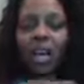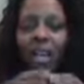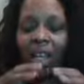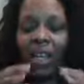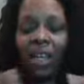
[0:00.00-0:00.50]

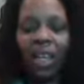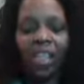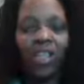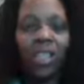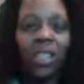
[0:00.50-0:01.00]
looking
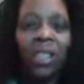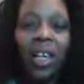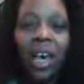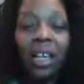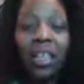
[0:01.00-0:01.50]
at
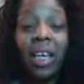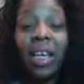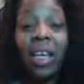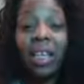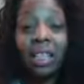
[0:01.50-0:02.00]
Jesus as
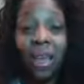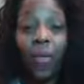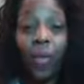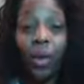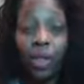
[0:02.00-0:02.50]
it is
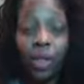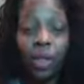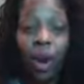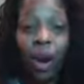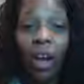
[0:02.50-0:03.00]
a first
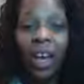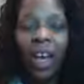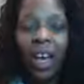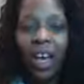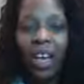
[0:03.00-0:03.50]
start,
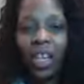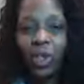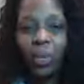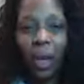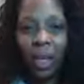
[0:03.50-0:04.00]
and
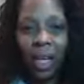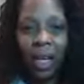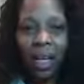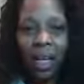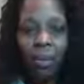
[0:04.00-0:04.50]
as you're making
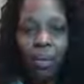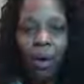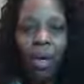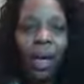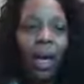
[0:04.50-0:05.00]
that clean
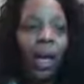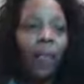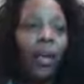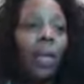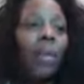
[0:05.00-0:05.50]
break
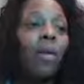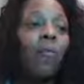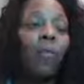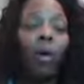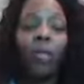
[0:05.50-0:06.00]

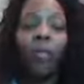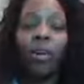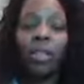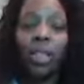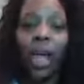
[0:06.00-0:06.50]
Philippians
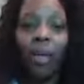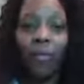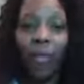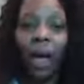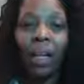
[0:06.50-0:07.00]

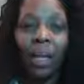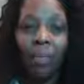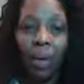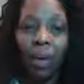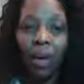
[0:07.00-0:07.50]
4:8,
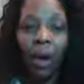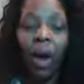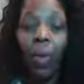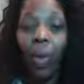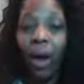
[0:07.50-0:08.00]
finally,
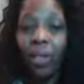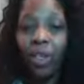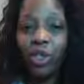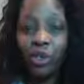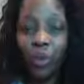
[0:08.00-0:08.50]
brother,
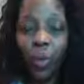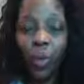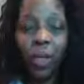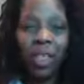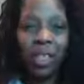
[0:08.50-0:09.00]
whether it's true,
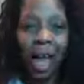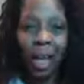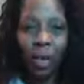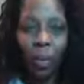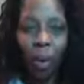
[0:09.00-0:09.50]
what is
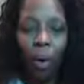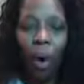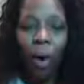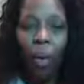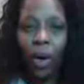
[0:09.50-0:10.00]

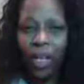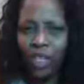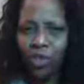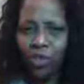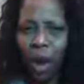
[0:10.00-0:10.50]
honorable, what
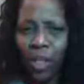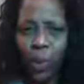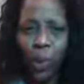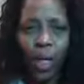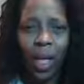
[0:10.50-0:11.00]
is
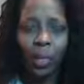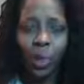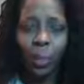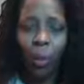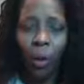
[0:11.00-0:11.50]
just, what
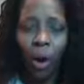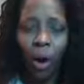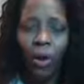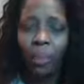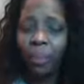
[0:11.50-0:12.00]
is
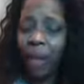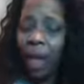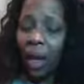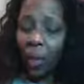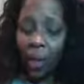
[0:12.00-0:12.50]
poor,
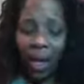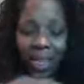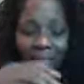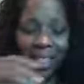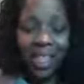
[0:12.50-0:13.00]
what
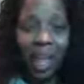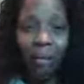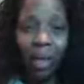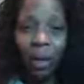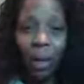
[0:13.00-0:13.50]
is lovely,